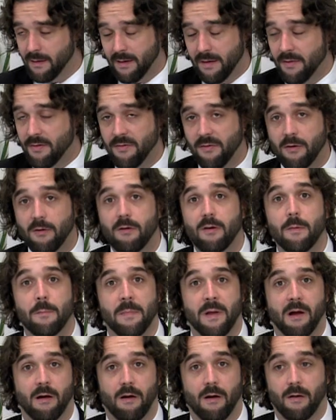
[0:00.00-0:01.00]
consider a
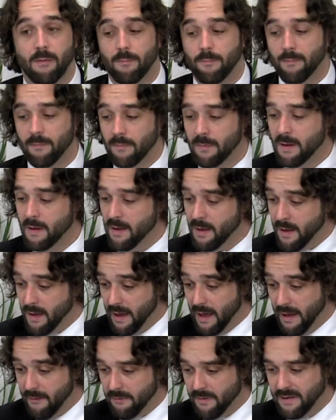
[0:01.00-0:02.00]
mirror.
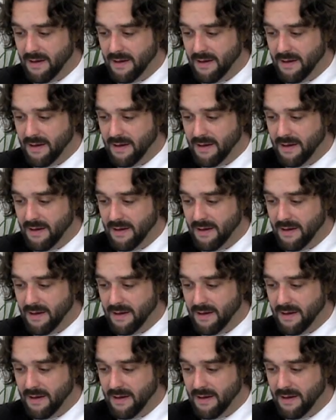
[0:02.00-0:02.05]
Every